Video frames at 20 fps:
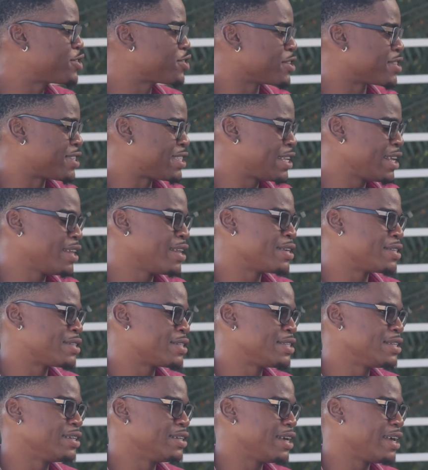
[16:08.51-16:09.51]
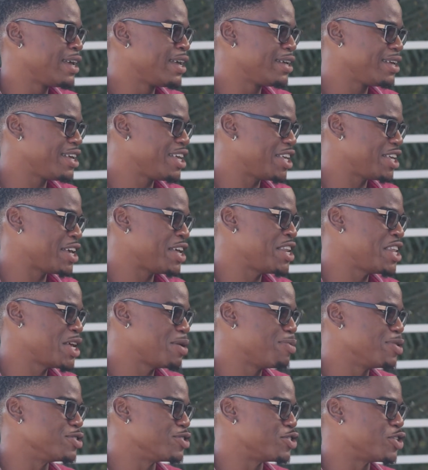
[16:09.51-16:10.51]
So stainless steel
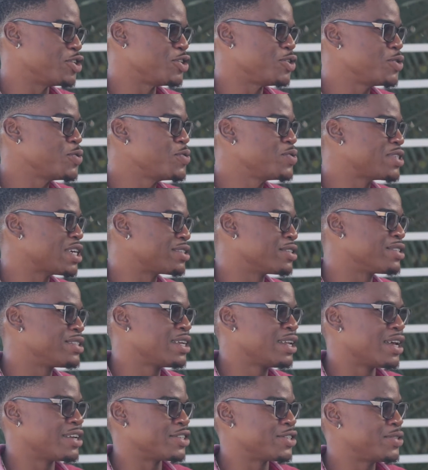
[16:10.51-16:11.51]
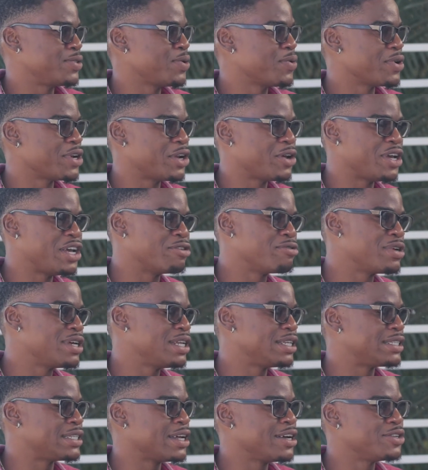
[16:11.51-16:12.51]
enables the user to tell a story. It
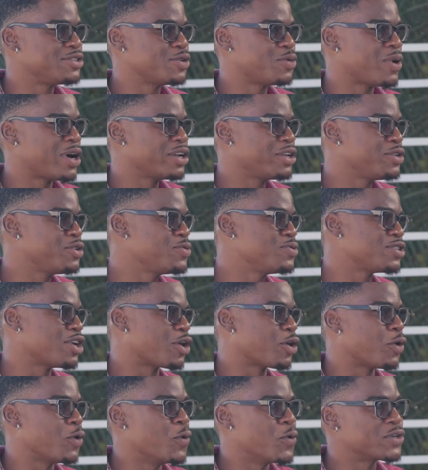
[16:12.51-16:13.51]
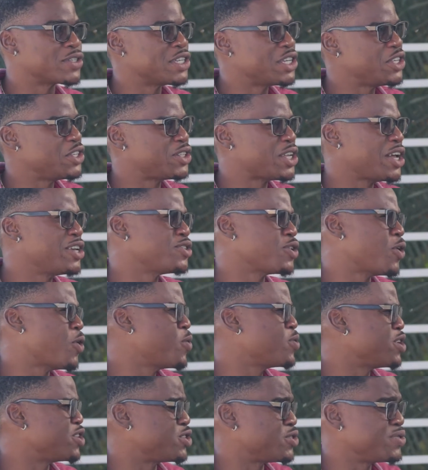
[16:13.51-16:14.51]
really tells you what the user cooks. It tells you
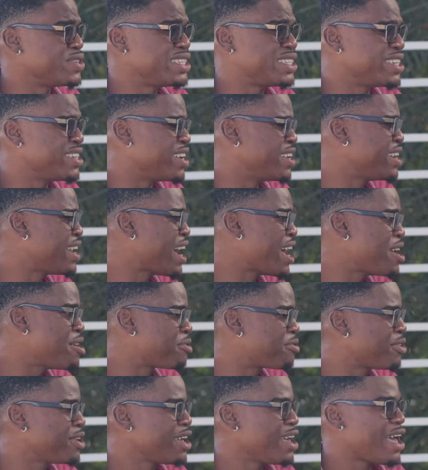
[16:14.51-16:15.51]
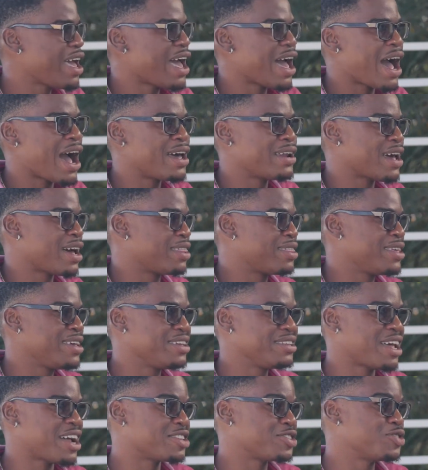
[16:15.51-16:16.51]
how you treated your knife, and I
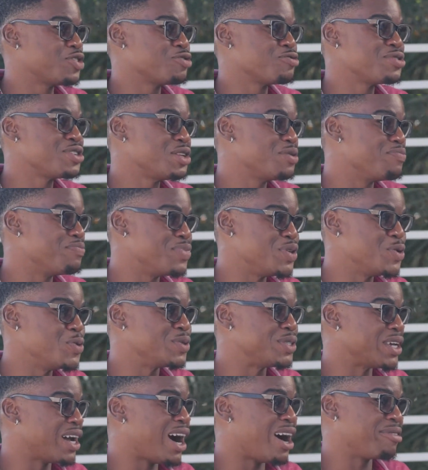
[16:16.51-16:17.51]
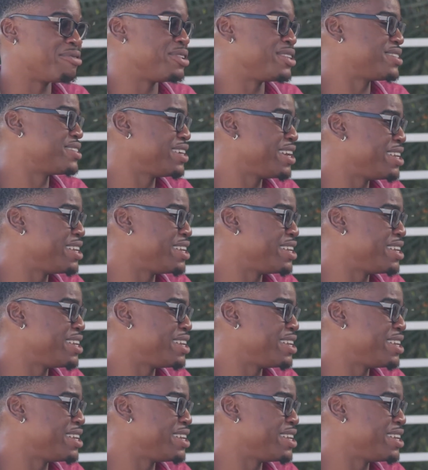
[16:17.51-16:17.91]
think that's the real beauty of it.